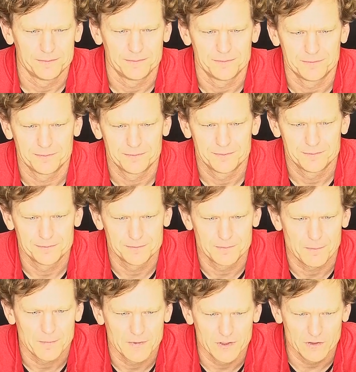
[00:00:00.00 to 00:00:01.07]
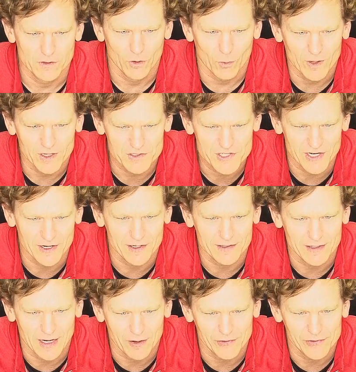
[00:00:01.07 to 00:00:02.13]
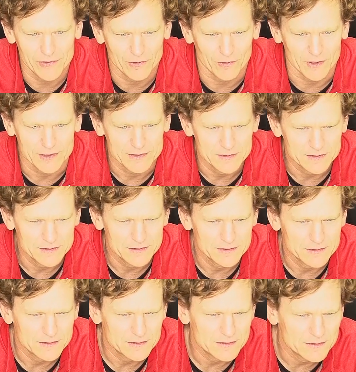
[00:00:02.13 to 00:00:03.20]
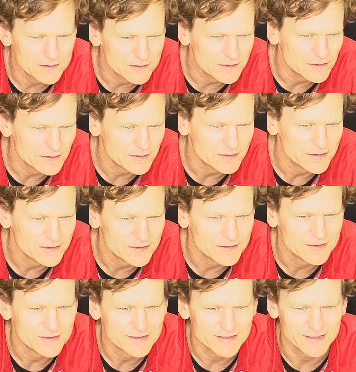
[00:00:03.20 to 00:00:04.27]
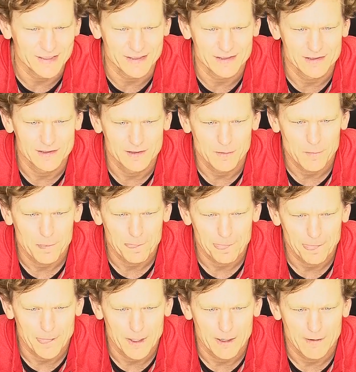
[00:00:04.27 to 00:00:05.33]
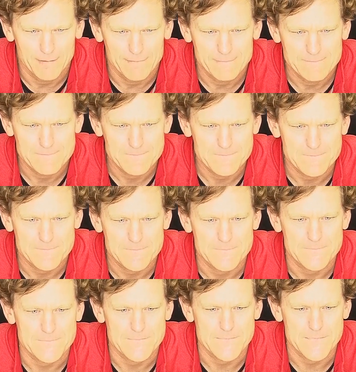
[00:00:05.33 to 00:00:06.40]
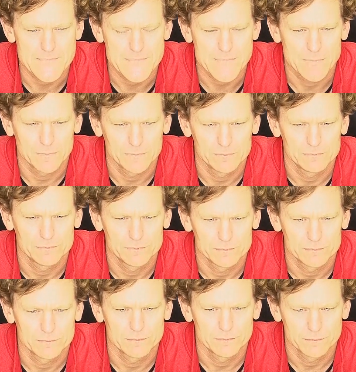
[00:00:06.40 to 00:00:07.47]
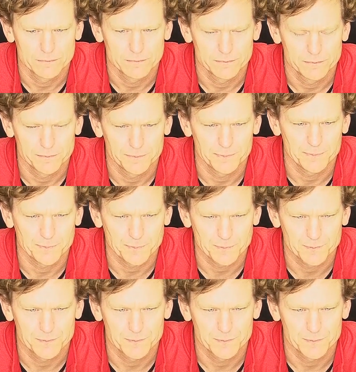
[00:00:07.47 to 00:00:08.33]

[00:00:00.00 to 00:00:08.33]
Hey, Coach, how you doing? Doing well, Jarrett. How are you doing? Good. I have a couple of questions. Uh, first off, this is kind of just